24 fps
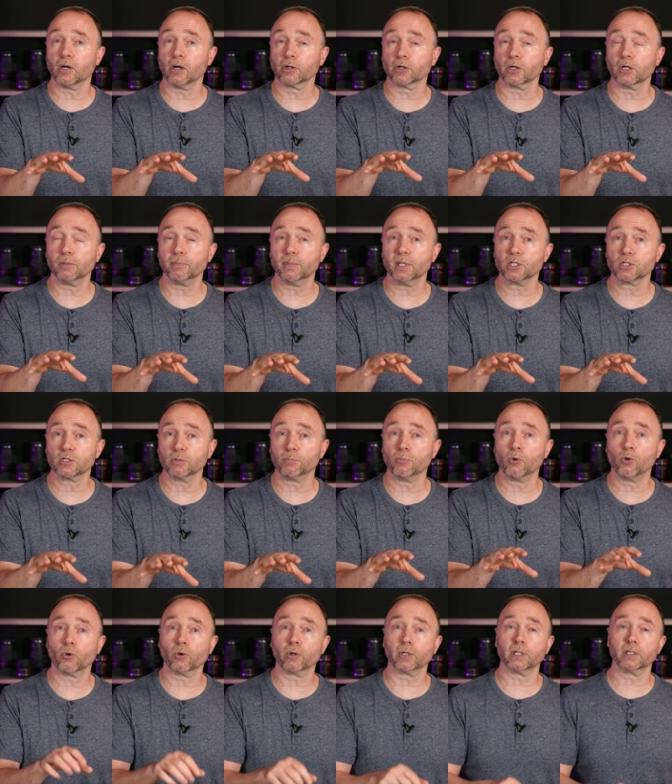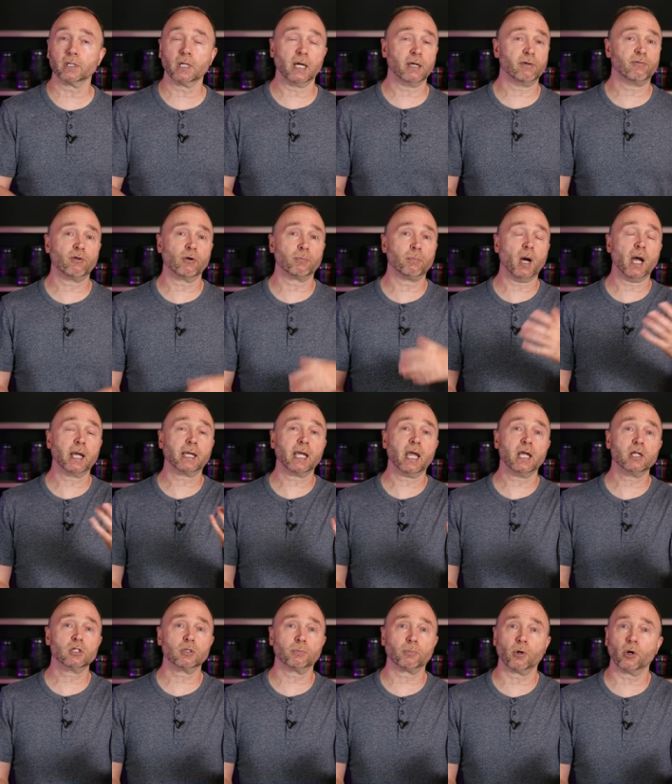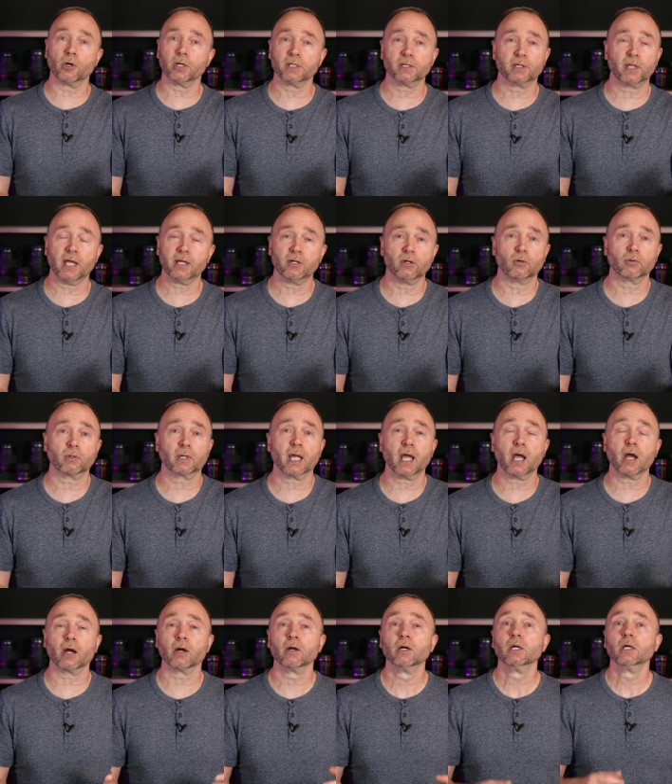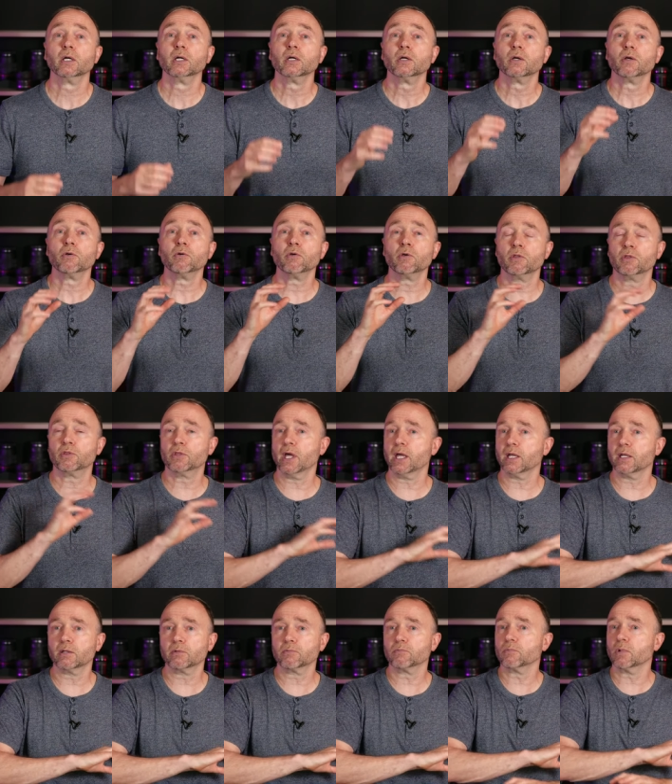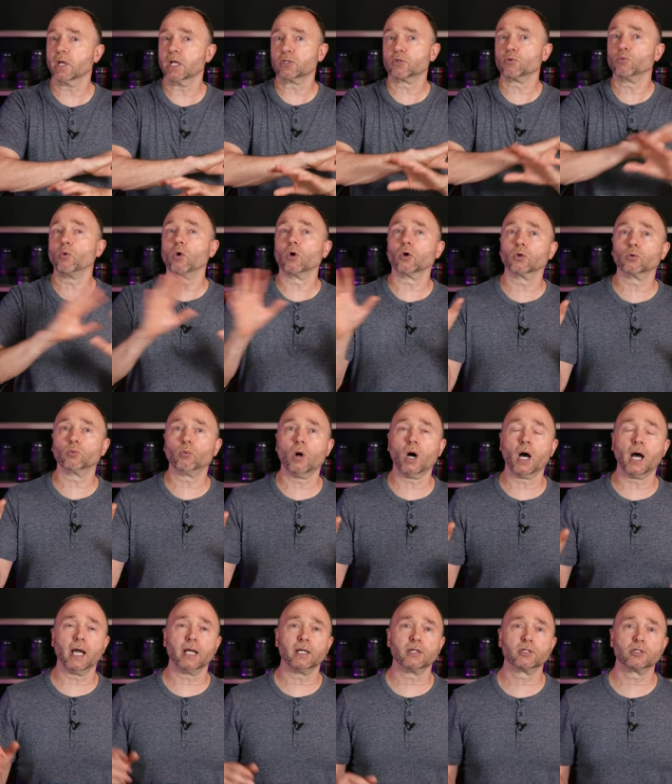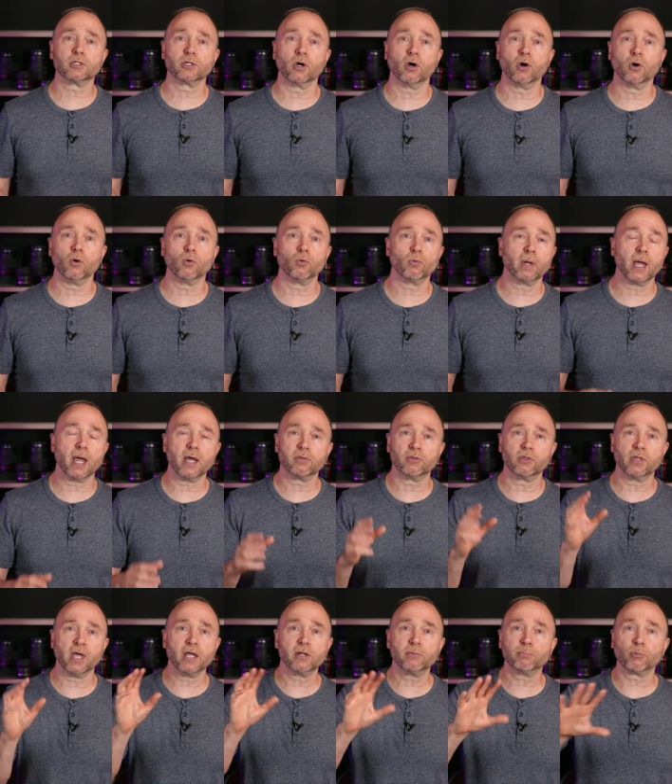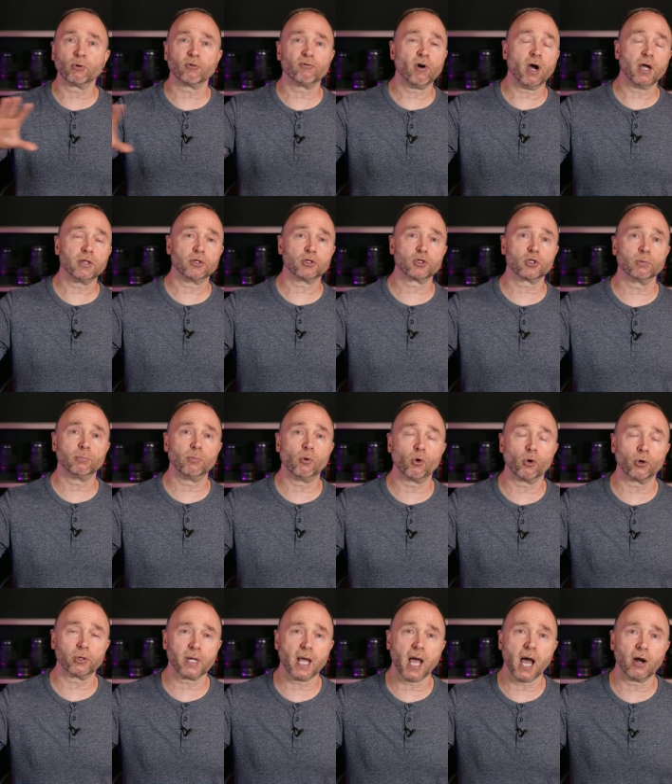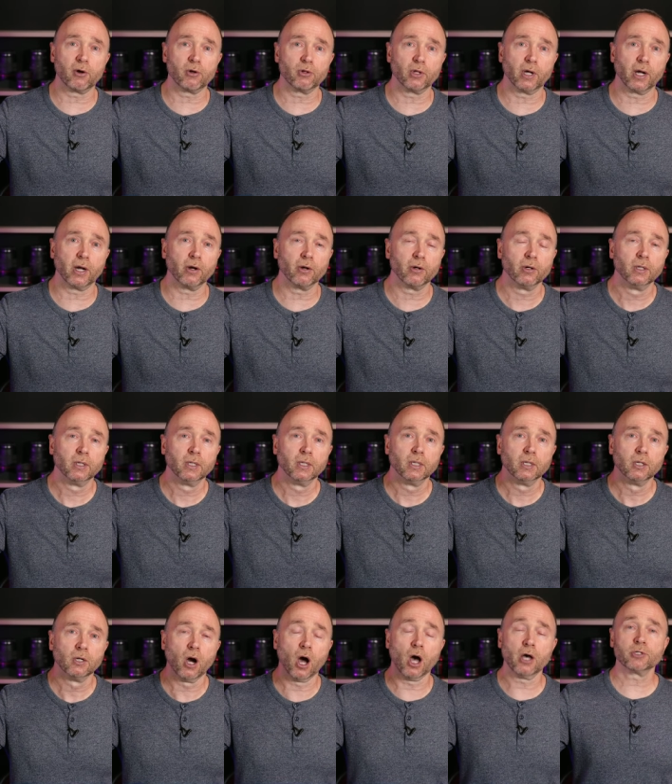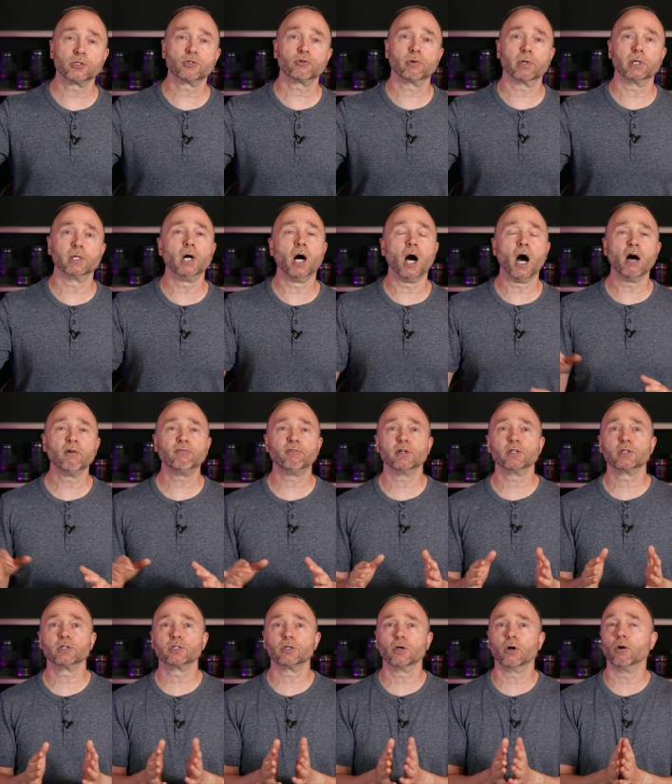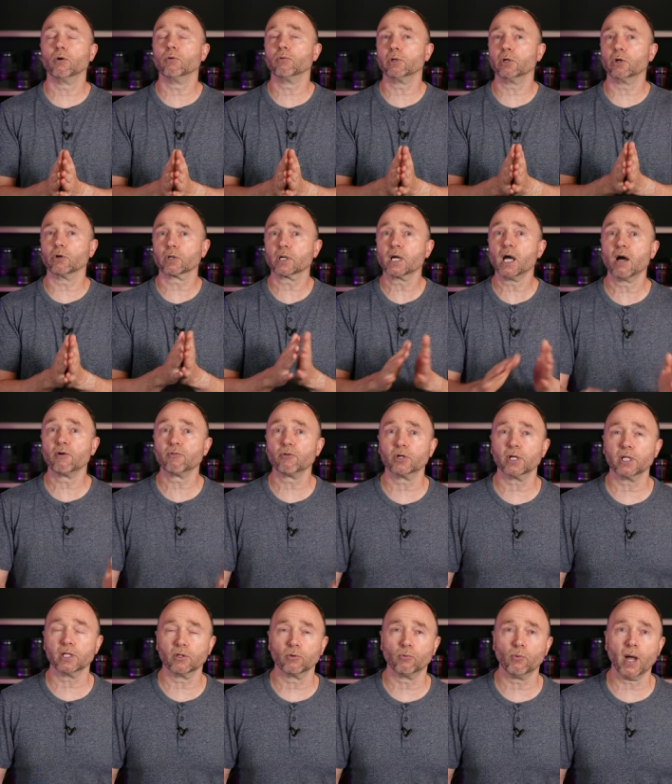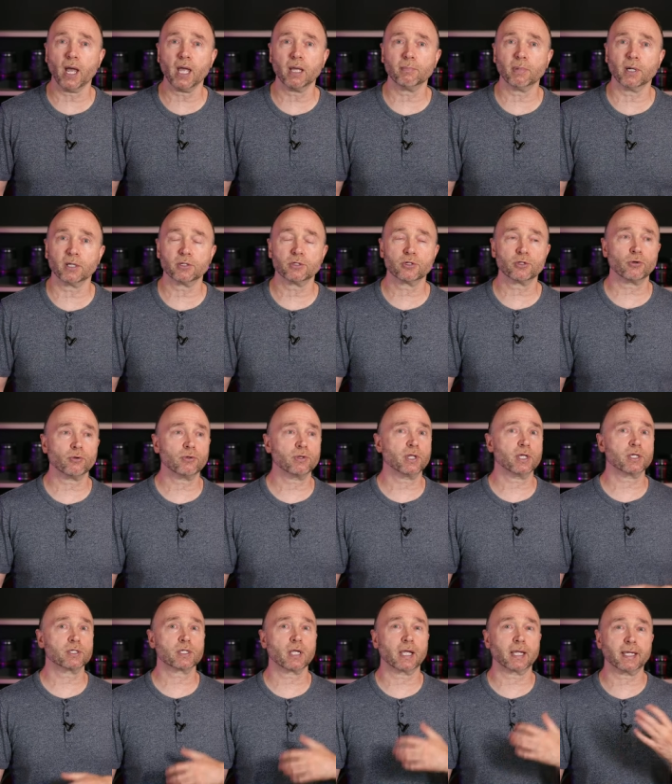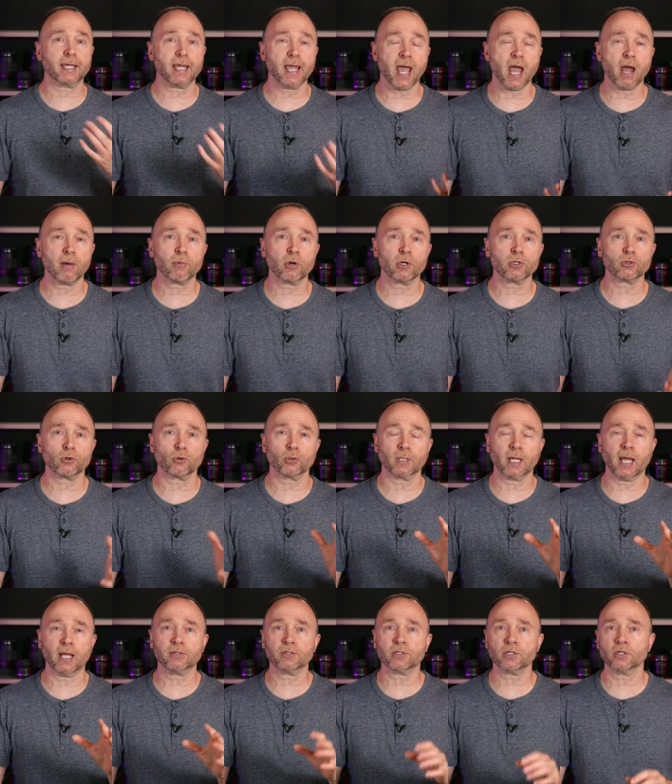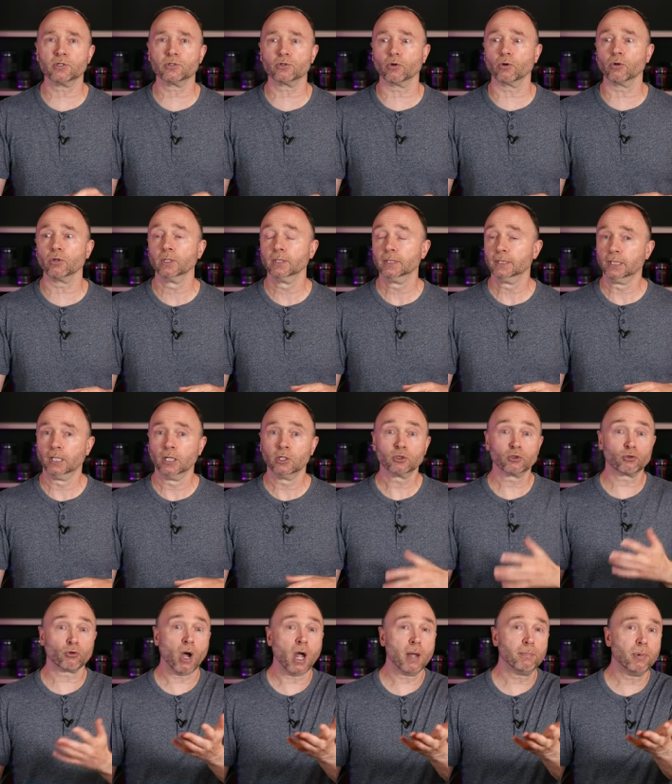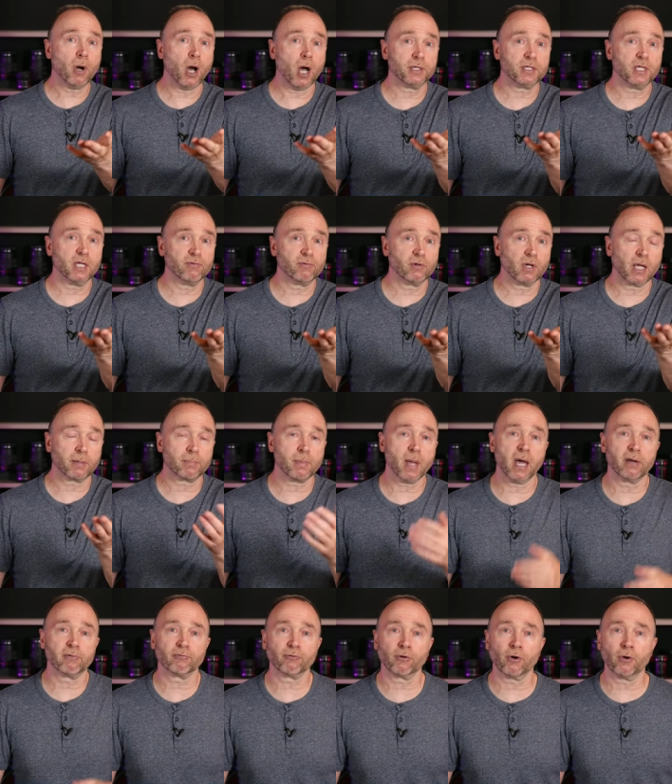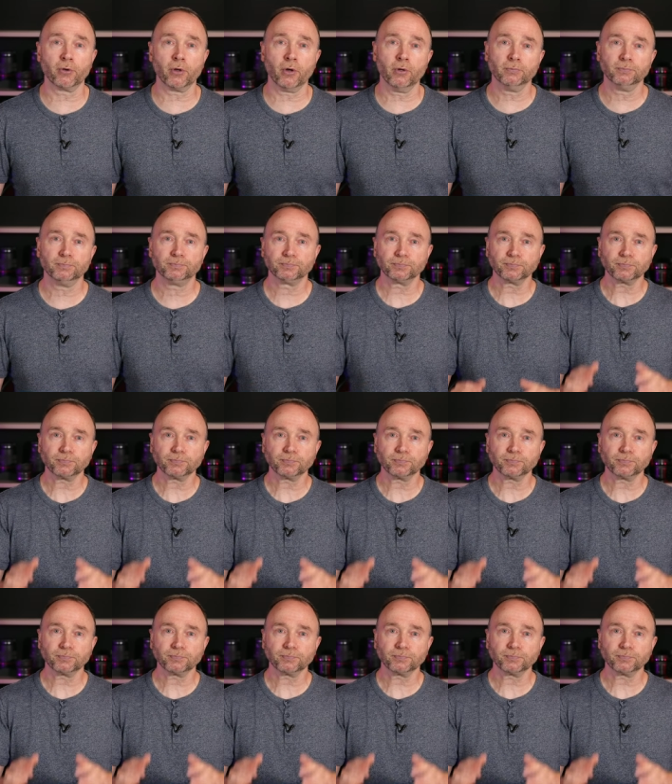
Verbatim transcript: are going to be supported. If you're buying AngelBird, they don't care. They, it's worldwide. So they provide the support out of their Austrian office. So you're covered either way. But certain things like cameras or lenses or tripods, even like Manfrotto,